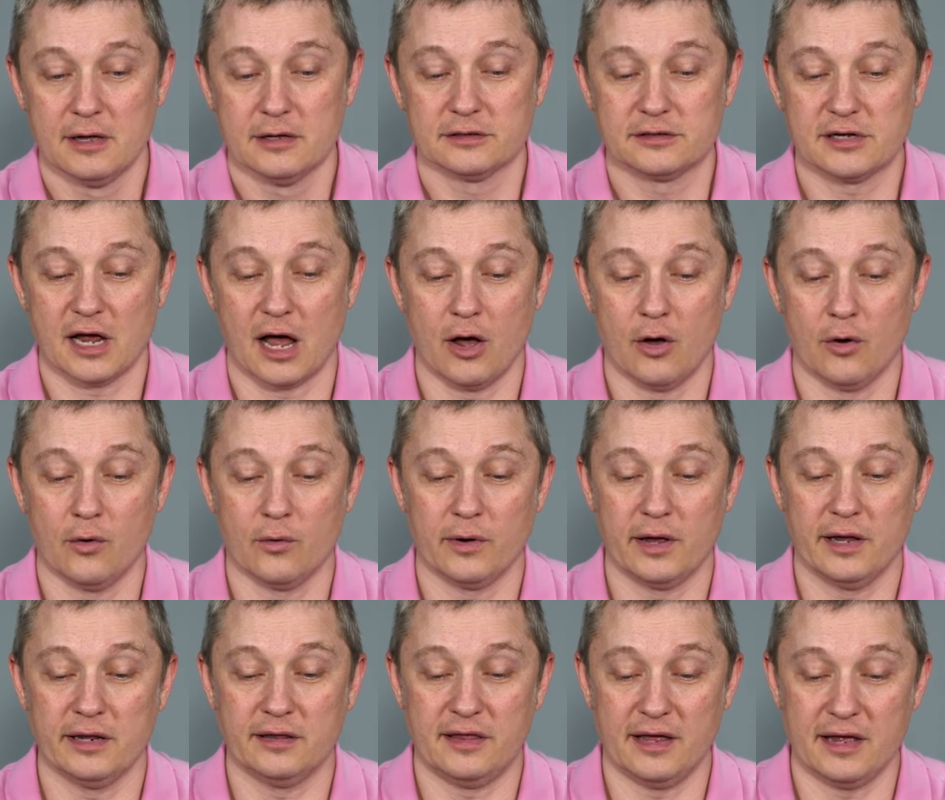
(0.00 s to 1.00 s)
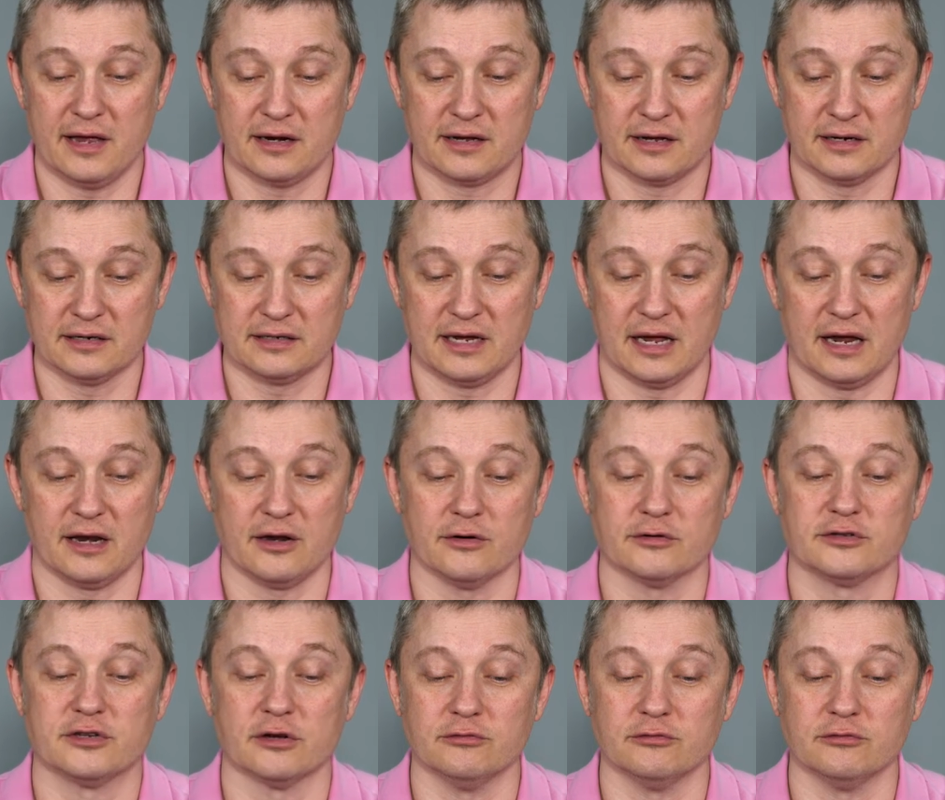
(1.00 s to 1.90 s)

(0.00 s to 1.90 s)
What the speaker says: So it then continues.